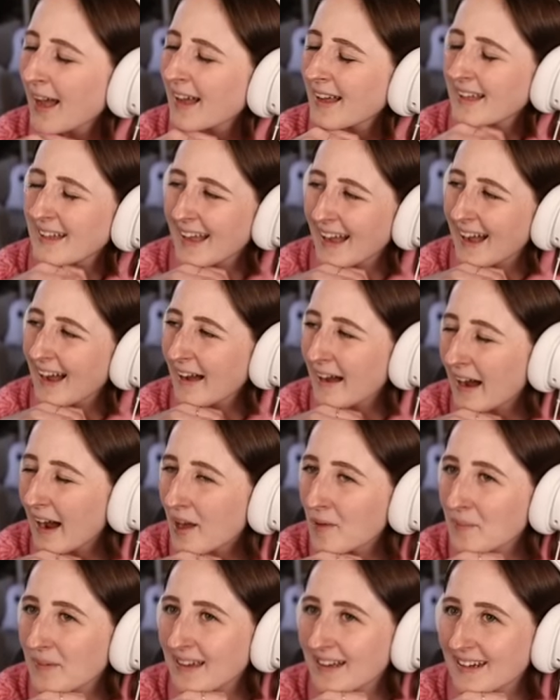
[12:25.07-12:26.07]
Yeah, I
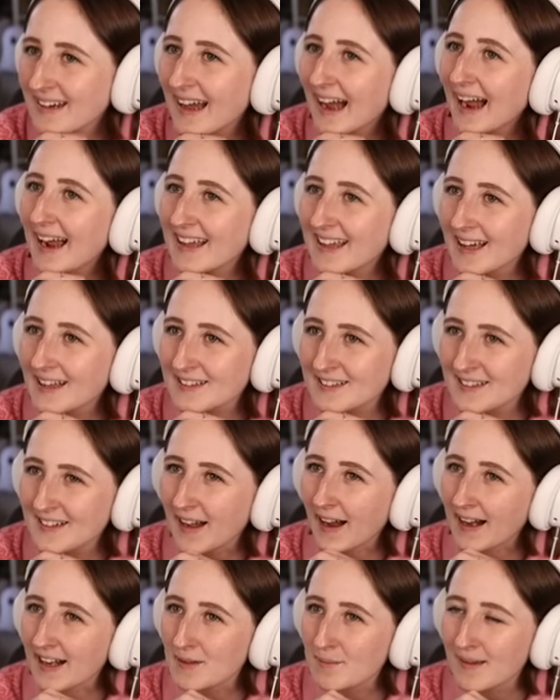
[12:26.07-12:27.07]
mean, I guess it
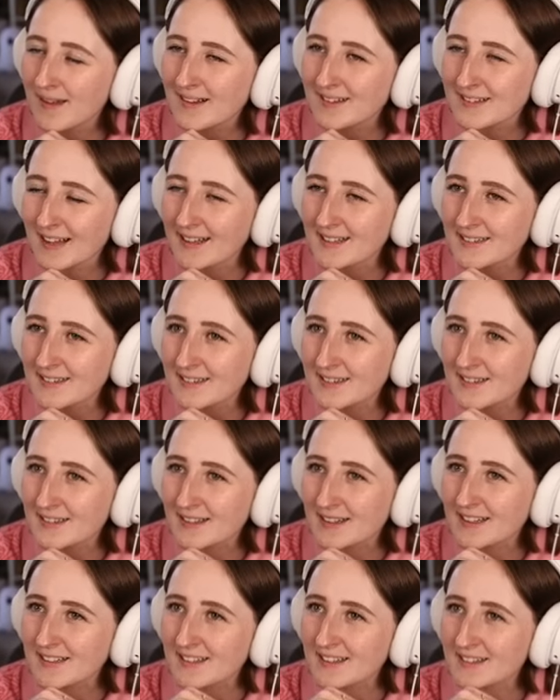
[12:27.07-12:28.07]
kind of makes sense
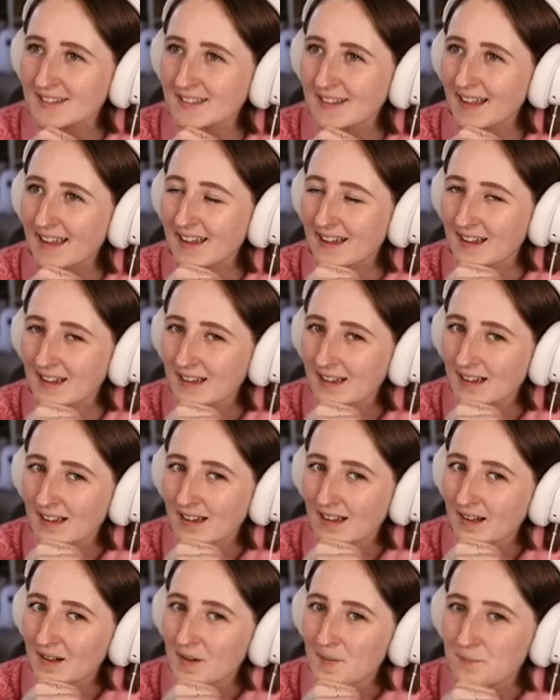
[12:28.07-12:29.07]
because it's like,
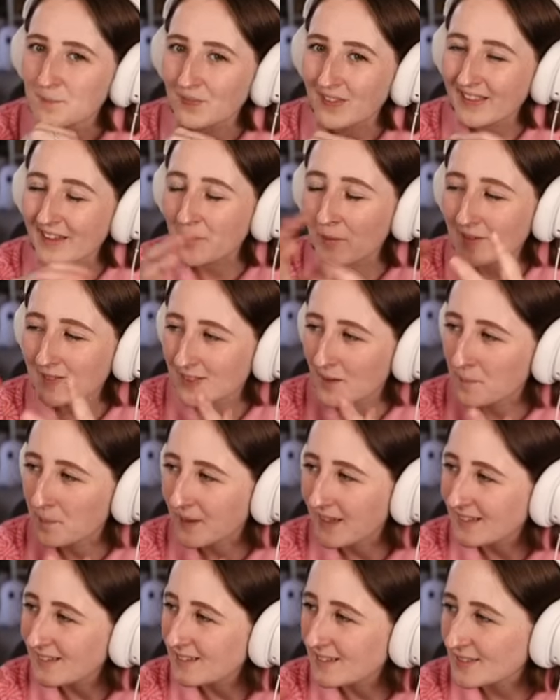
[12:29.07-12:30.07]
like with the
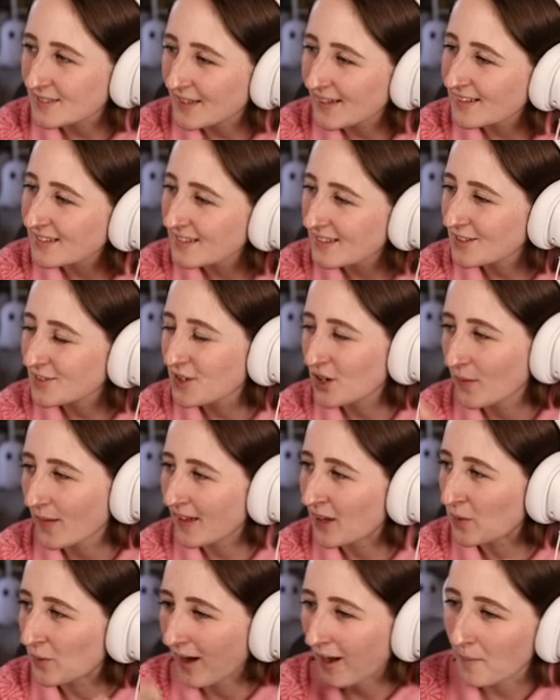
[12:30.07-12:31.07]
pizza slices, they're like
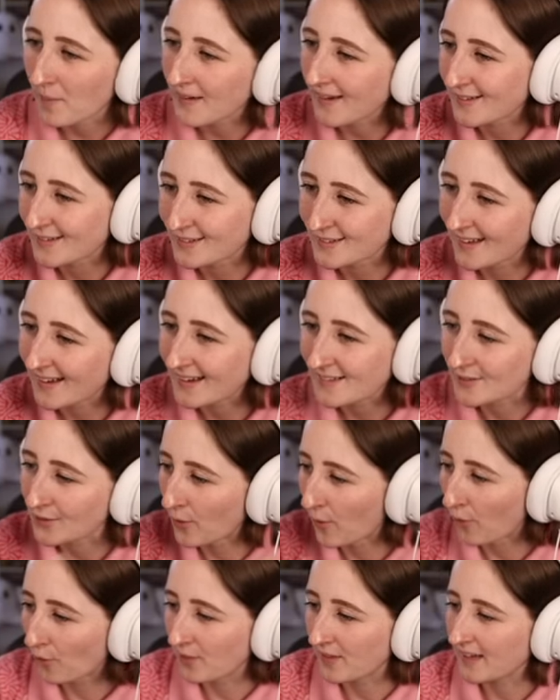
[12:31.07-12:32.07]
grabbing a slice and
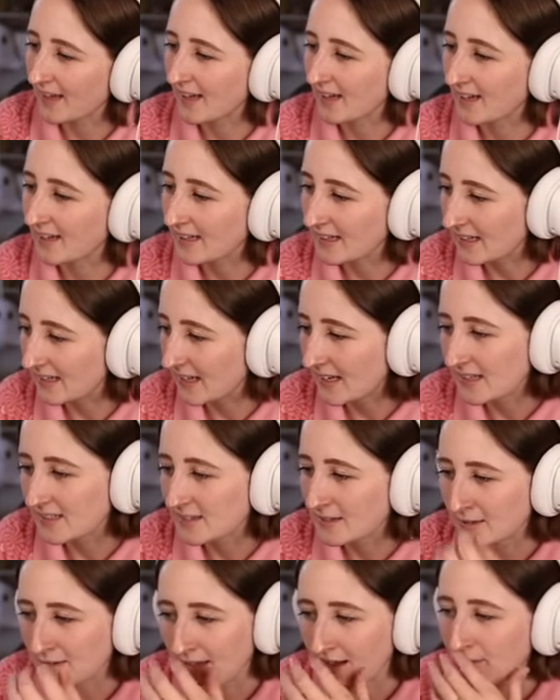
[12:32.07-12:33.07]
holding it and eating it and
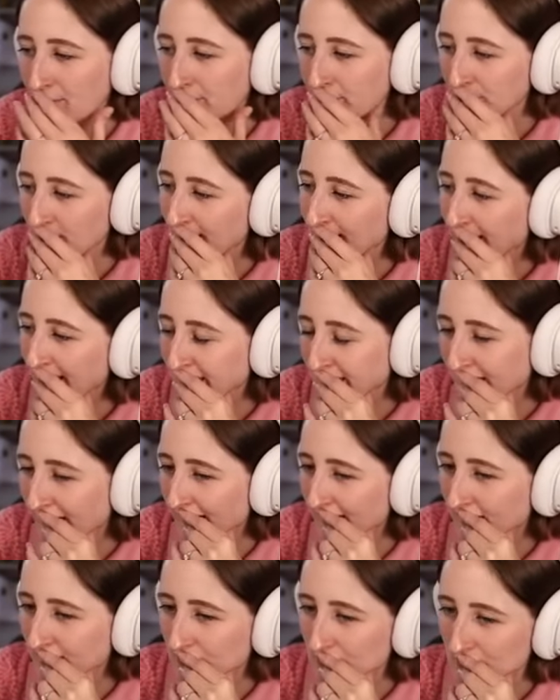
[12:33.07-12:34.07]
stuff, which I guess
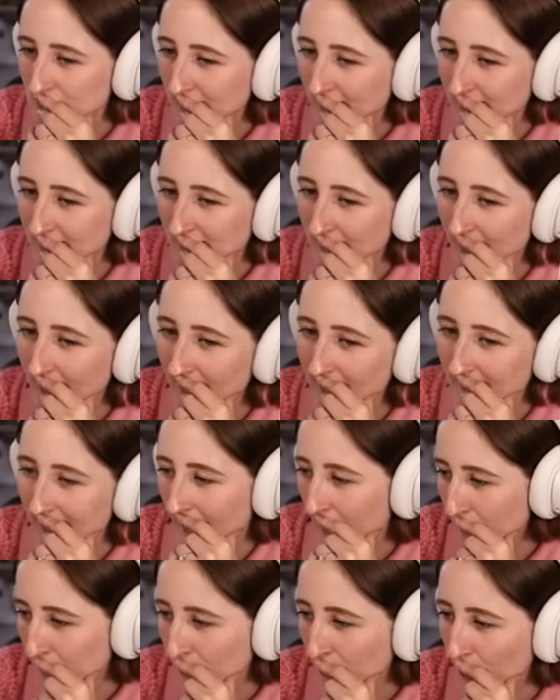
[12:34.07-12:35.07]
kind of that's not
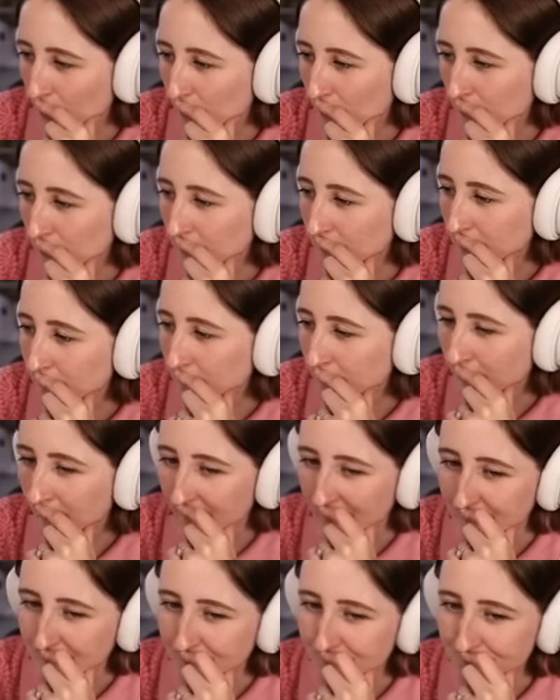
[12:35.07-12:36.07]
abnormal,
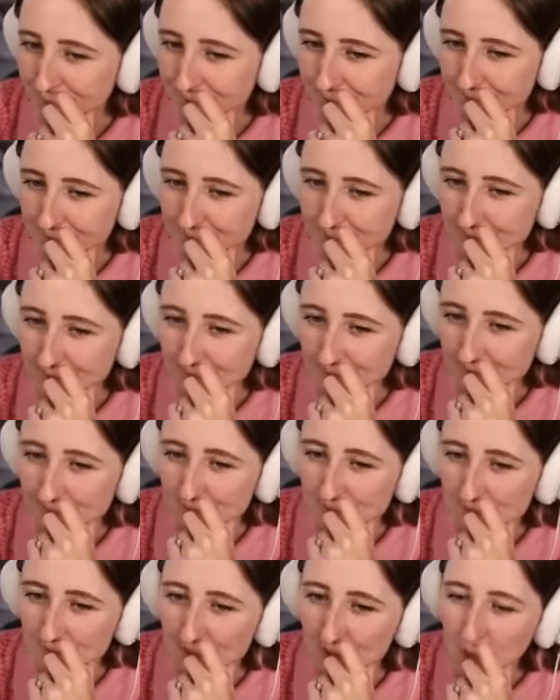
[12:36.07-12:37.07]
but
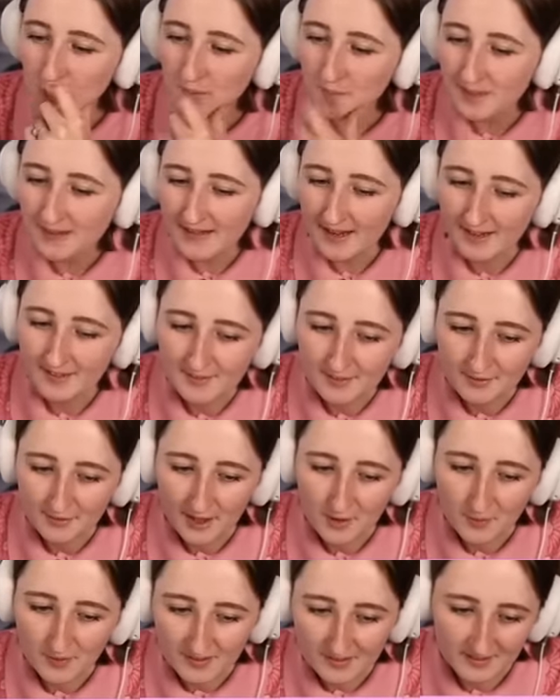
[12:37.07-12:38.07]
it would be nice if they
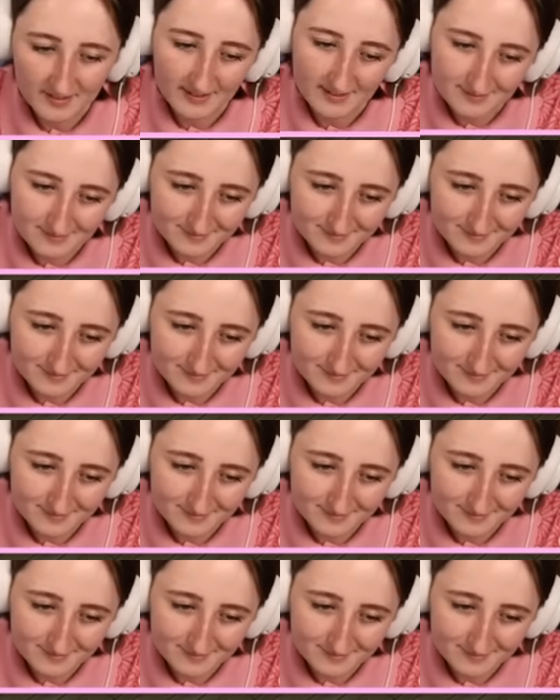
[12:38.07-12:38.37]
would sit.